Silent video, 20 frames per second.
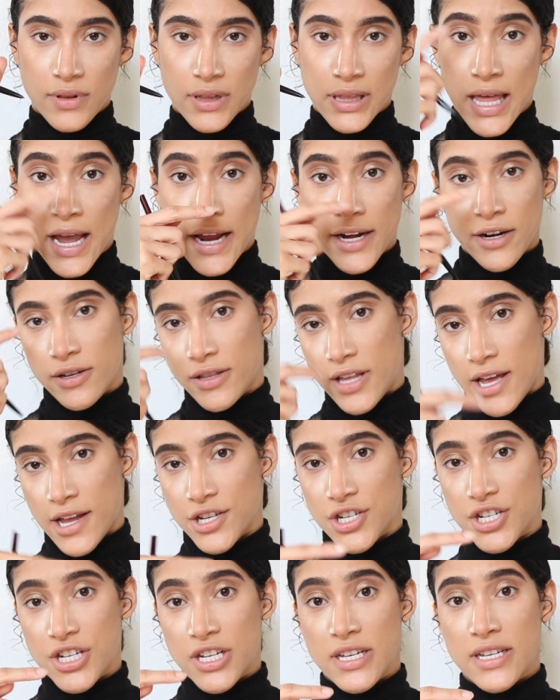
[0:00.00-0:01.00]
liner that
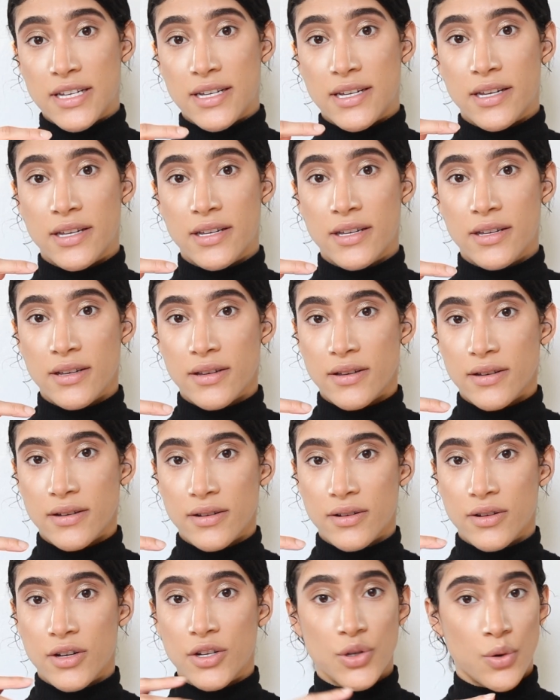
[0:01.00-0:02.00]
she
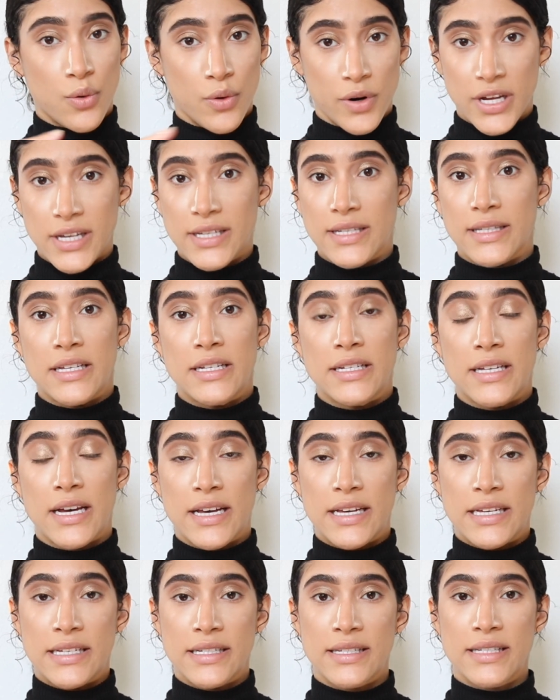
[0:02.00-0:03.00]
notoriously
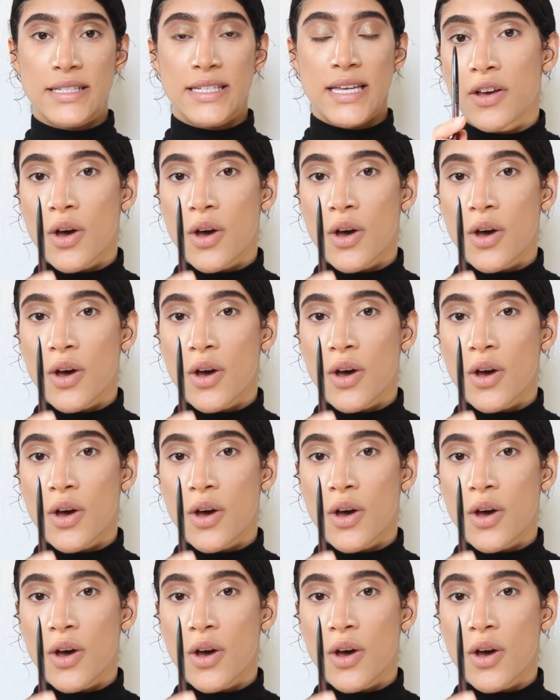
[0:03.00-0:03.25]
does.